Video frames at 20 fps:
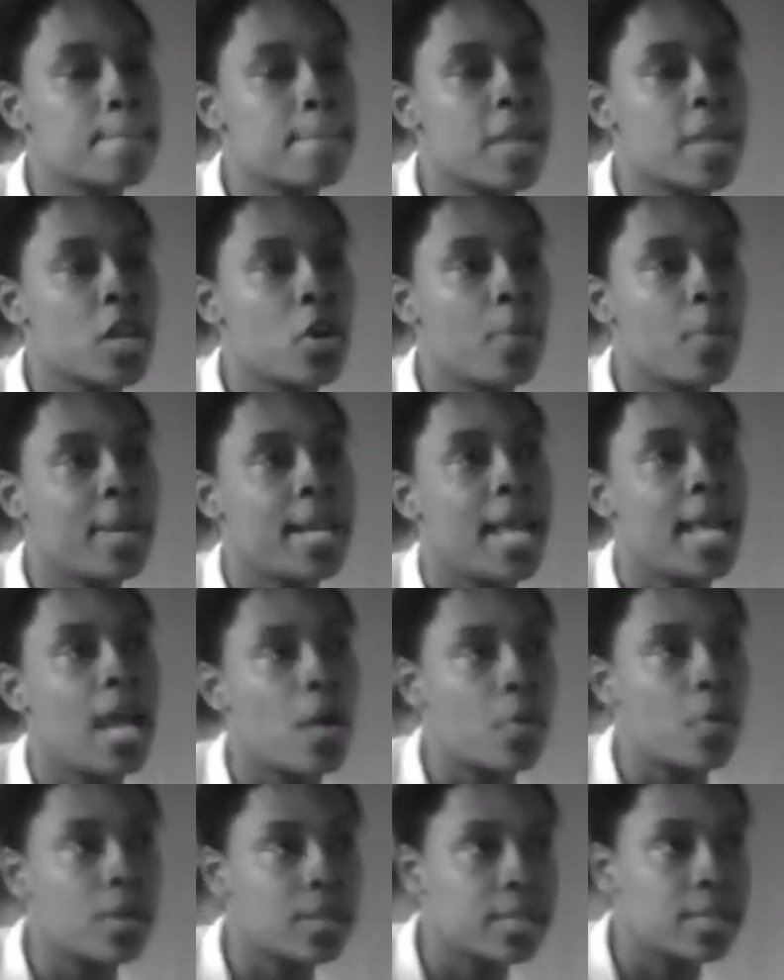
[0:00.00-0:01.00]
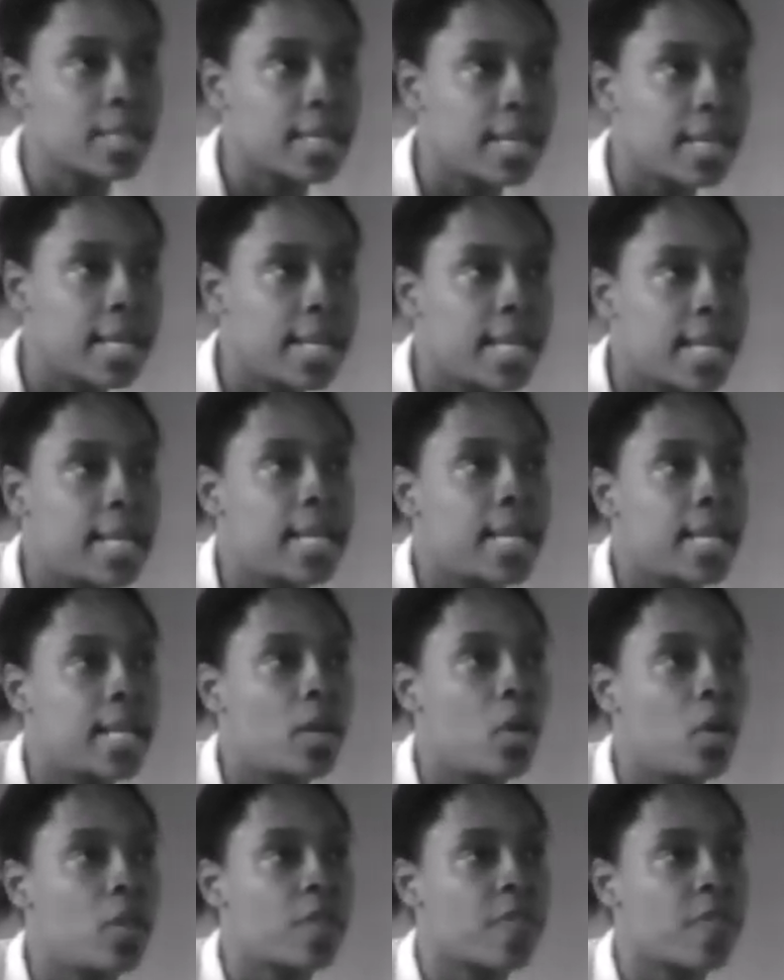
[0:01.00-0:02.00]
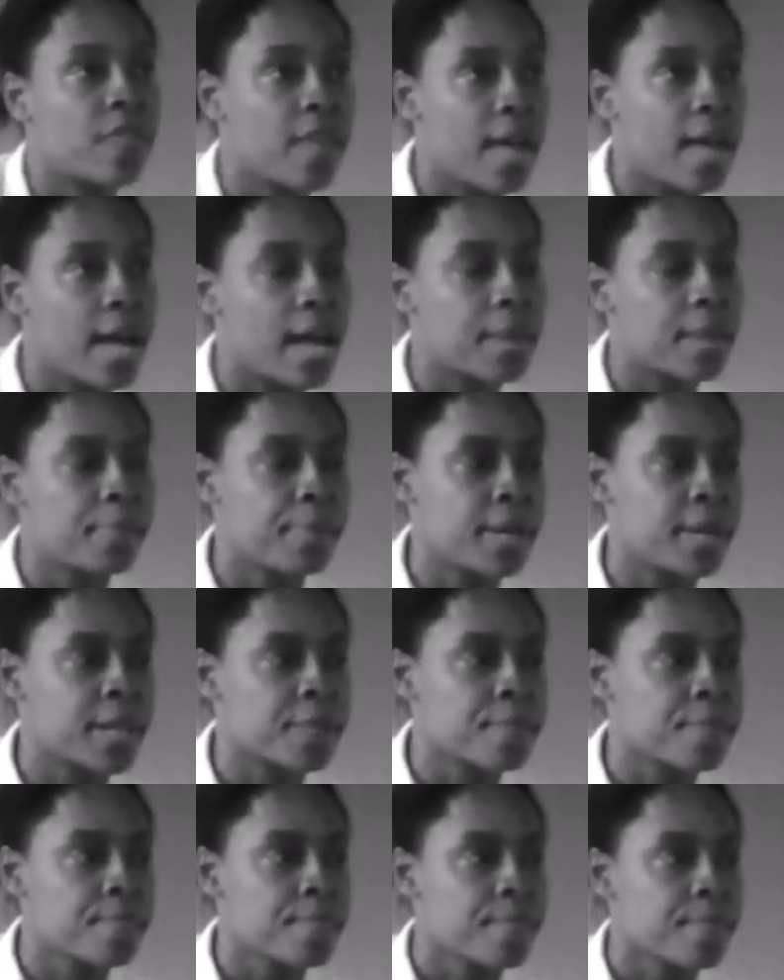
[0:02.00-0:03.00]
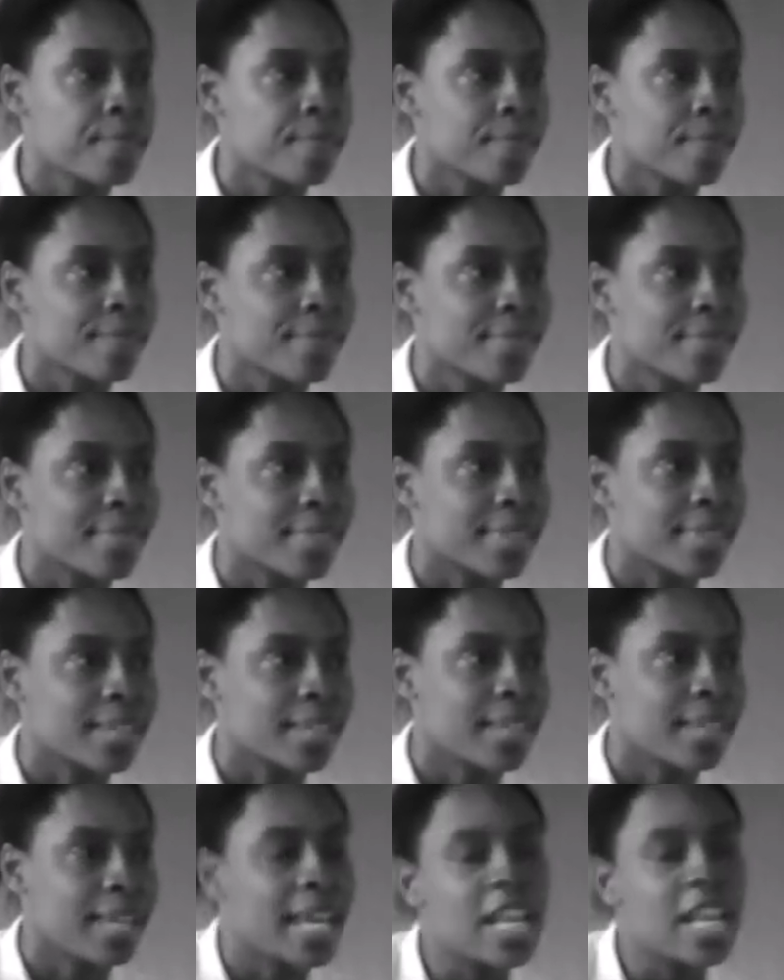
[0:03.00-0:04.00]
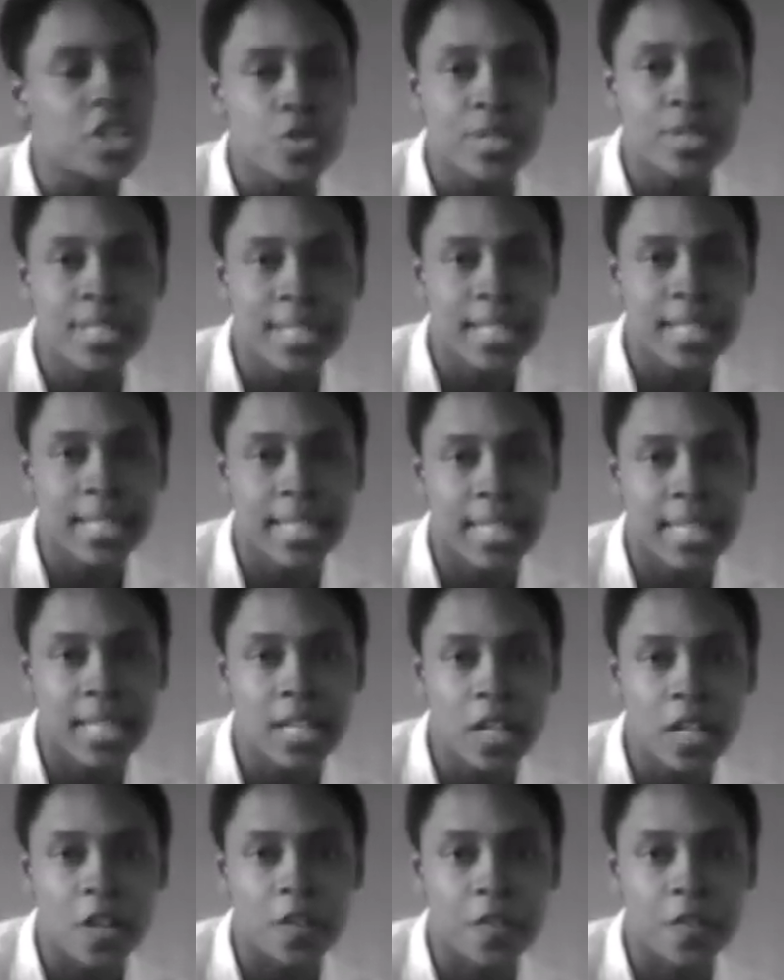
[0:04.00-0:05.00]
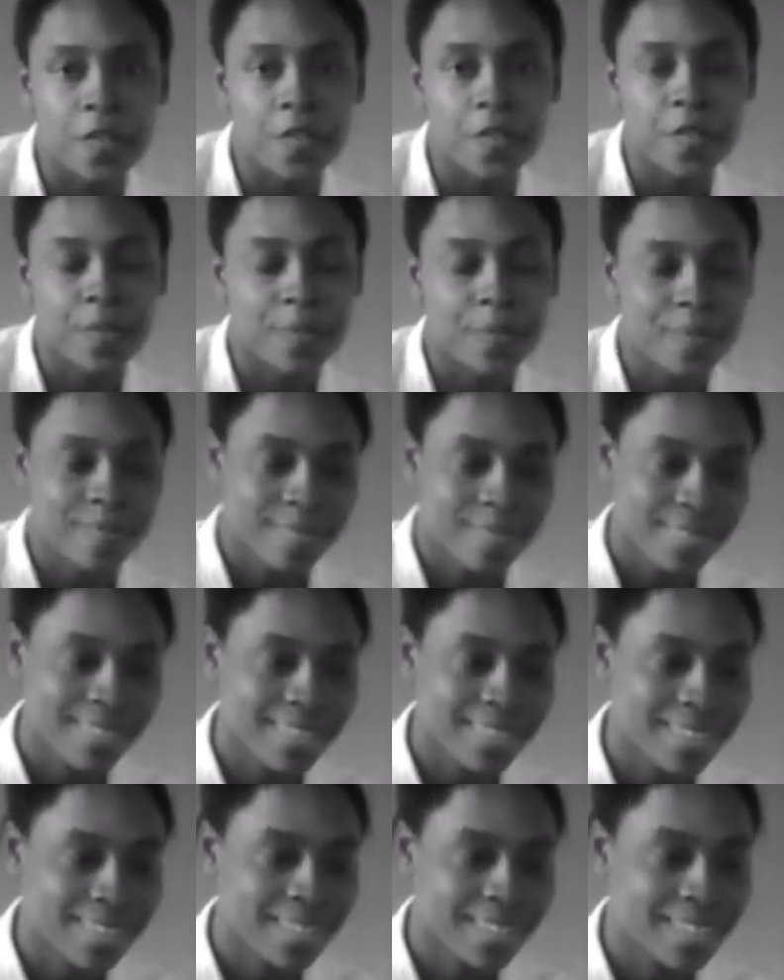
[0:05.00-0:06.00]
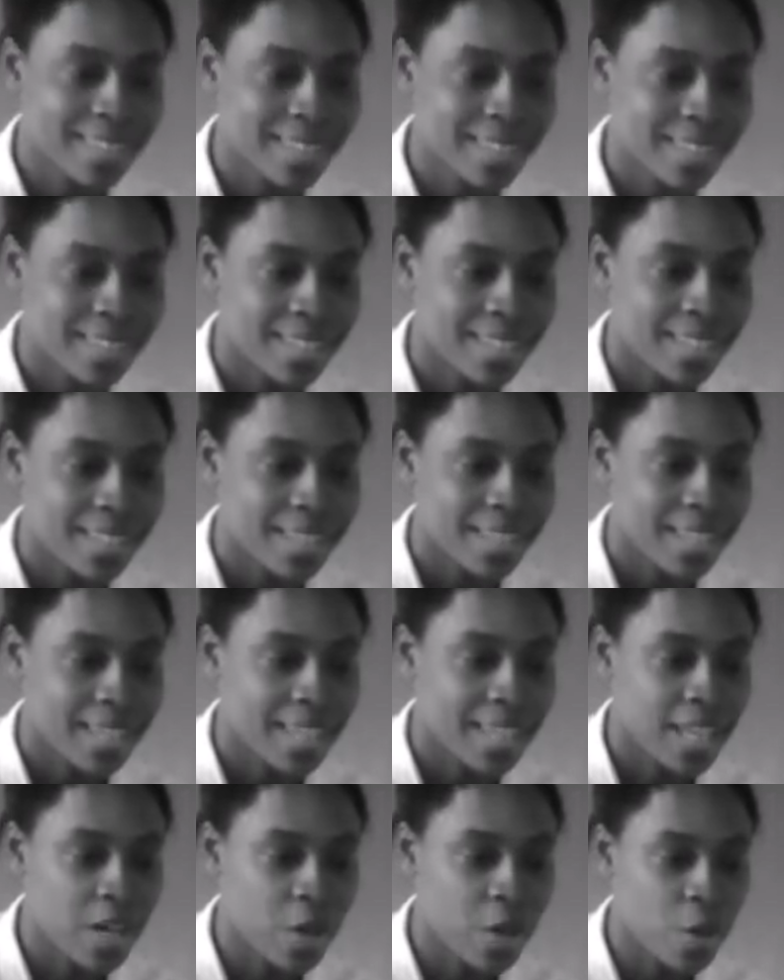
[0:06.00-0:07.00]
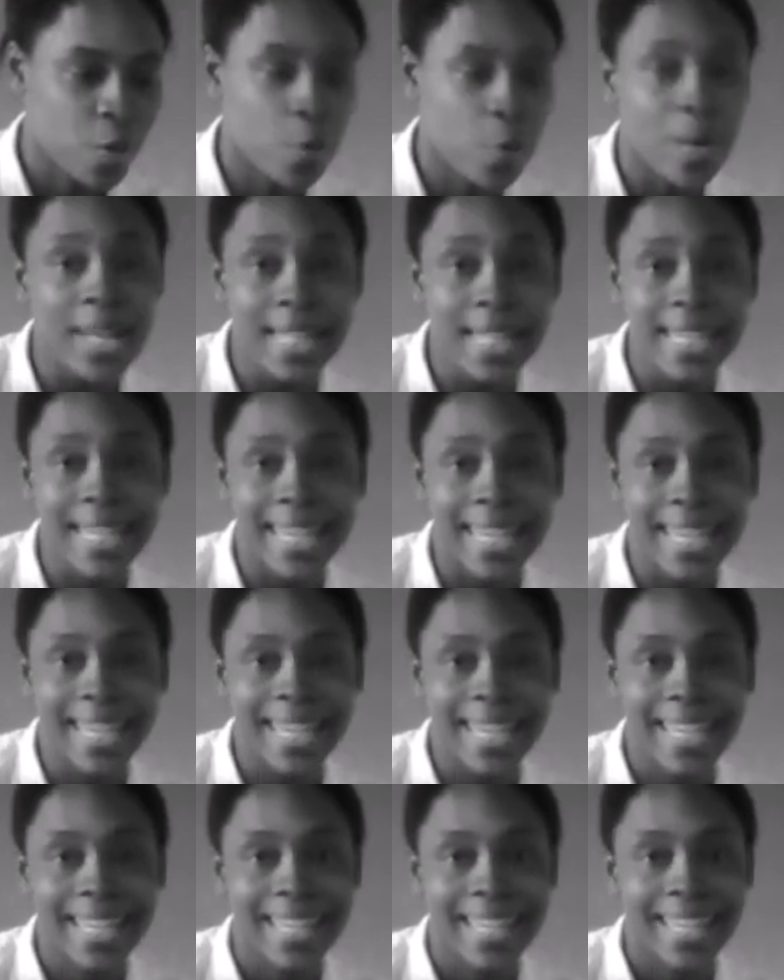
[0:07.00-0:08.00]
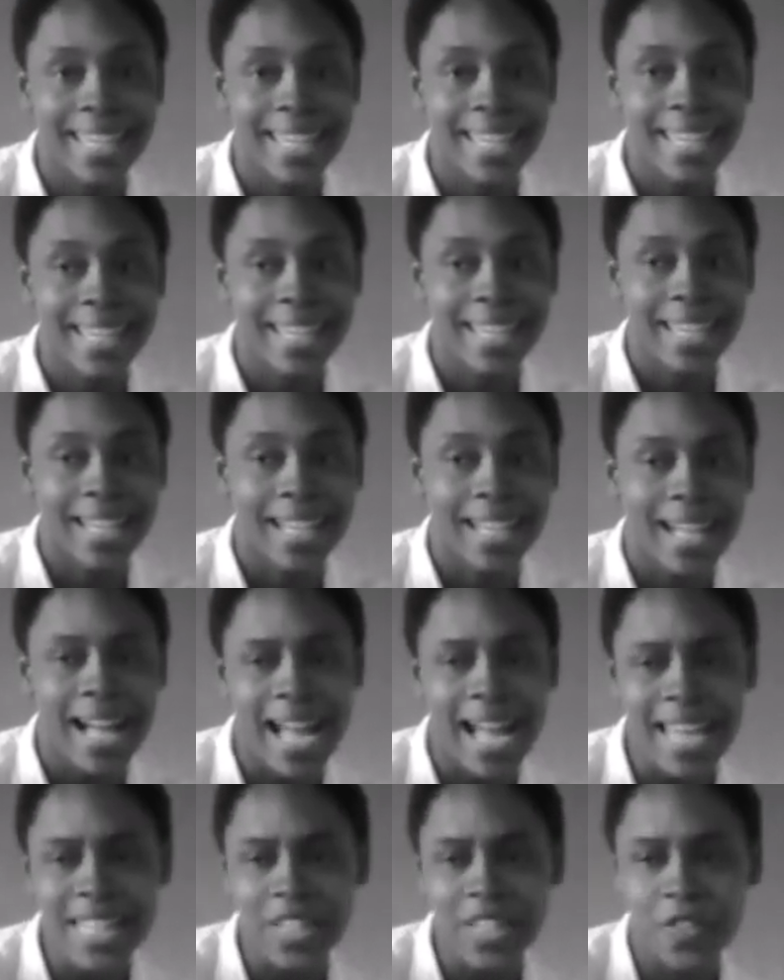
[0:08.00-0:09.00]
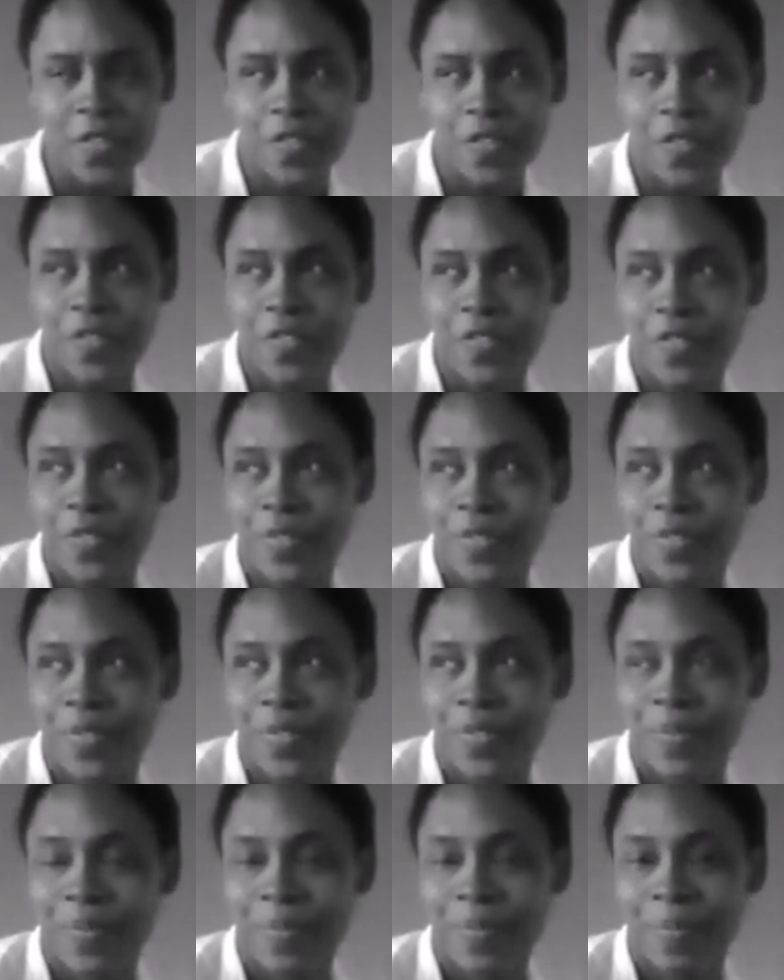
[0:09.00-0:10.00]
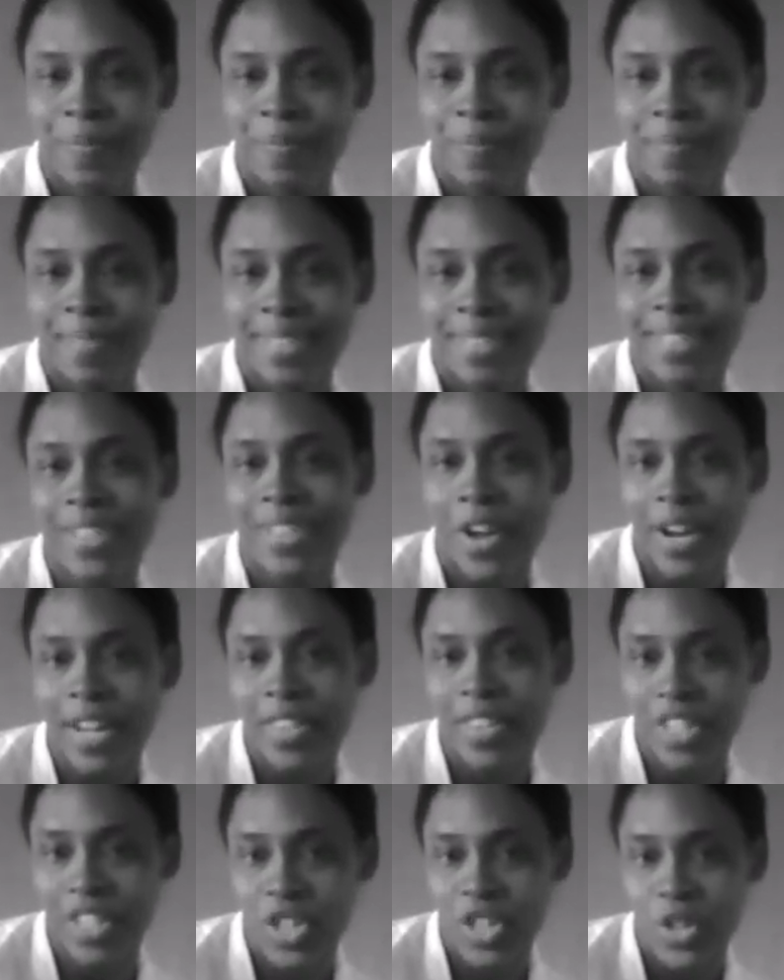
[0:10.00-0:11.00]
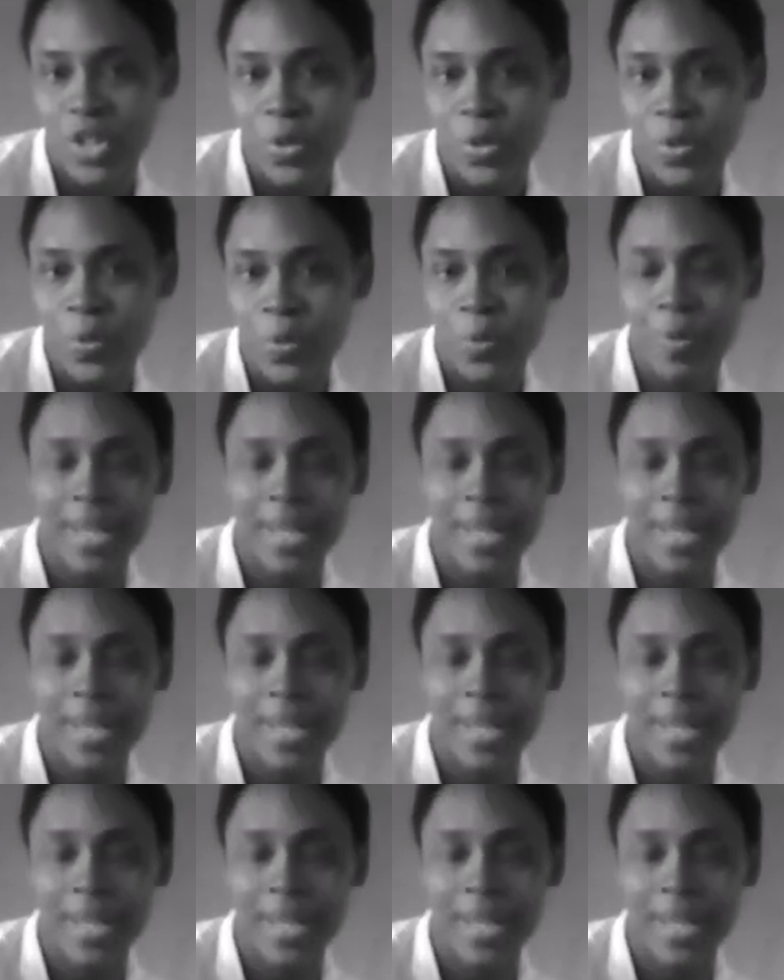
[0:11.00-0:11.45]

been heralded and all of that. But interestingly enough, Whitney kind of started the show